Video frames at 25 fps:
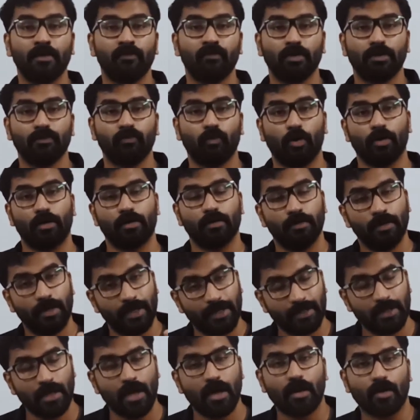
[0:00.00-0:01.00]
with what? A
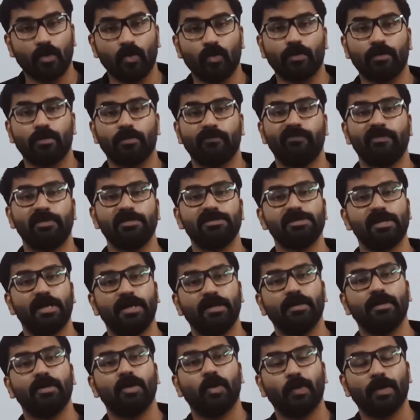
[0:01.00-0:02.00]
Carnot
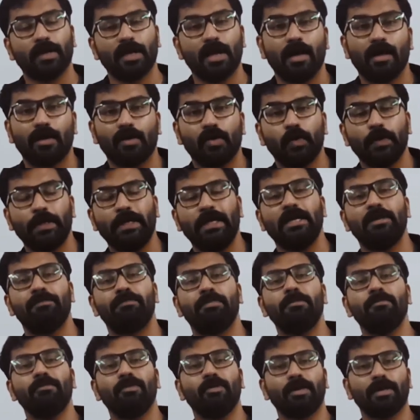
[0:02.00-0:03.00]
refrigerator or Carnot heat
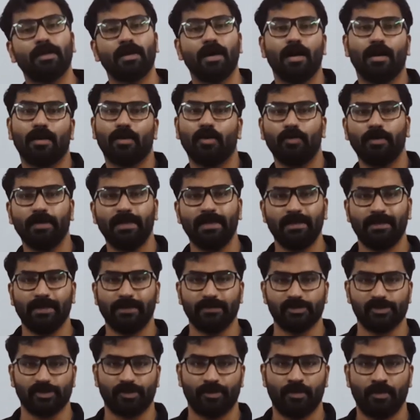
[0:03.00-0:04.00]
pump or a Carnot heat
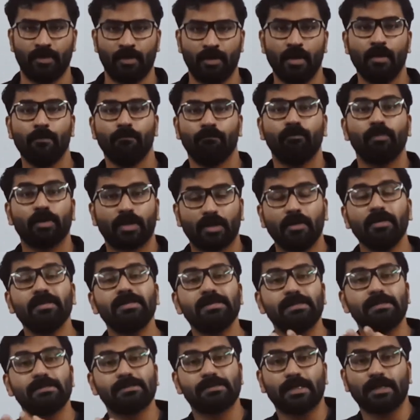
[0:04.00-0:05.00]
engine, because
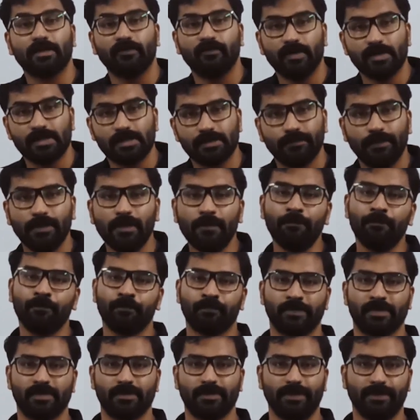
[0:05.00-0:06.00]
it is a
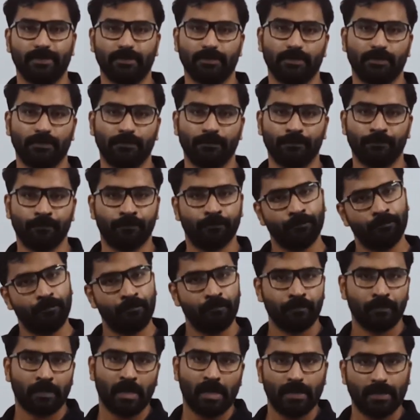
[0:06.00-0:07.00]
reversible cycle.
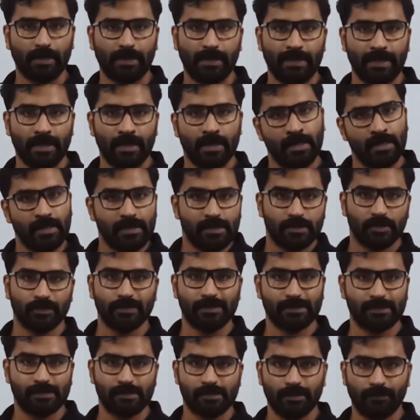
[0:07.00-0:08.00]
Clear? So
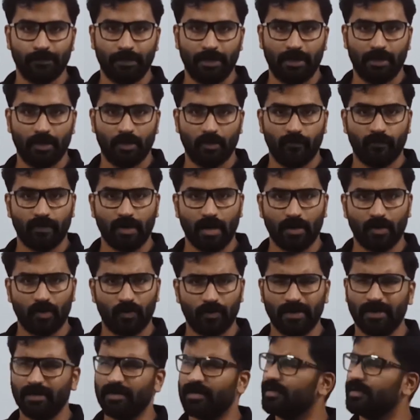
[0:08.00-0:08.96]
this is the meaning of Carnot heat